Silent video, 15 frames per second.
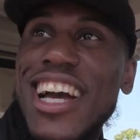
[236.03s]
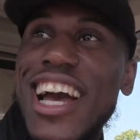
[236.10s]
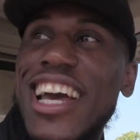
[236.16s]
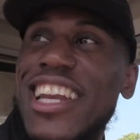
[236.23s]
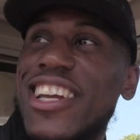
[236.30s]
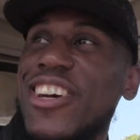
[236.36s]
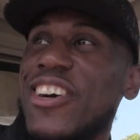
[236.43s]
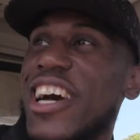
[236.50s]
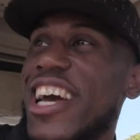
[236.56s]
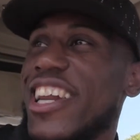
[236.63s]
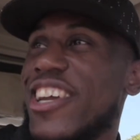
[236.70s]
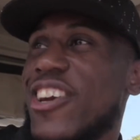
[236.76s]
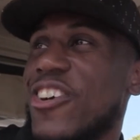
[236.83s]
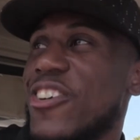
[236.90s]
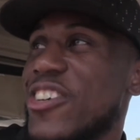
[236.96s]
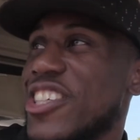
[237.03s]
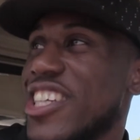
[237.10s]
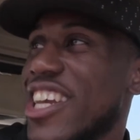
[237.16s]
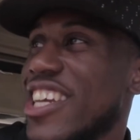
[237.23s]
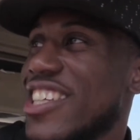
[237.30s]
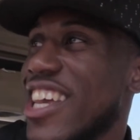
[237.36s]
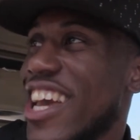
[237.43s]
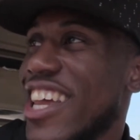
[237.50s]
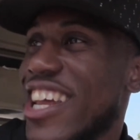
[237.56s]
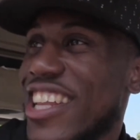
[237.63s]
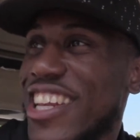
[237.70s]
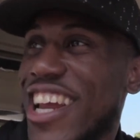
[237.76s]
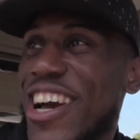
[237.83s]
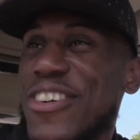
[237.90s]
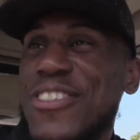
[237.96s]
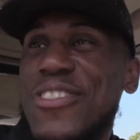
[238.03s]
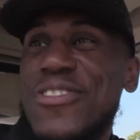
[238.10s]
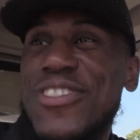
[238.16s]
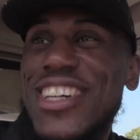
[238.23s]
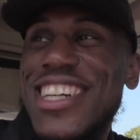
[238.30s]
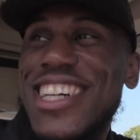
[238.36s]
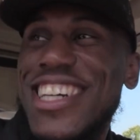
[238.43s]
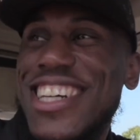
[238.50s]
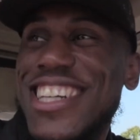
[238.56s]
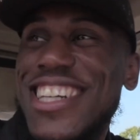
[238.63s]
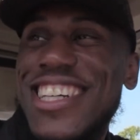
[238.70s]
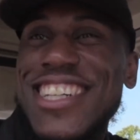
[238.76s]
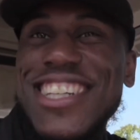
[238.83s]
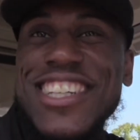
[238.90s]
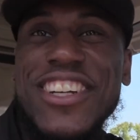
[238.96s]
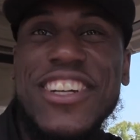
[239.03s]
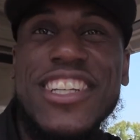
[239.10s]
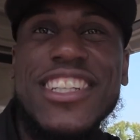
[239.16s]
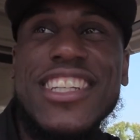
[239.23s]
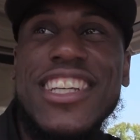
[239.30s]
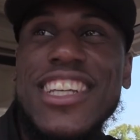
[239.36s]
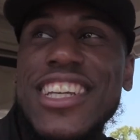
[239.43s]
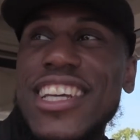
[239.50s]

I had to go. I had to go and shake his hand after that one. But uh, you know, he